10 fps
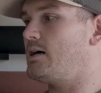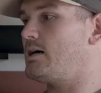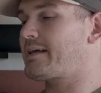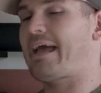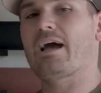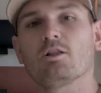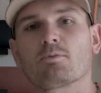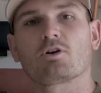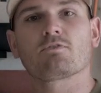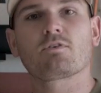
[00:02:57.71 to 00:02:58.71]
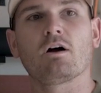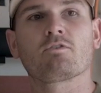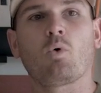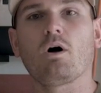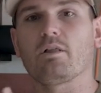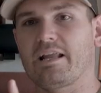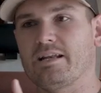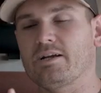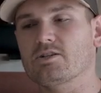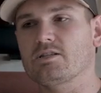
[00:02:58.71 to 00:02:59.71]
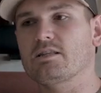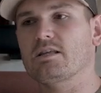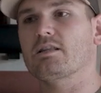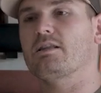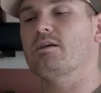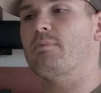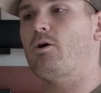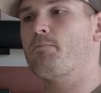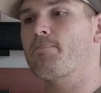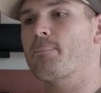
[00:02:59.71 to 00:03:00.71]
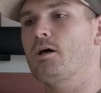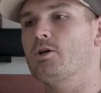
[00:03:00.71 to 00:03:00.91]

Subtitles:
caliber of quality. And here's the thing to think about.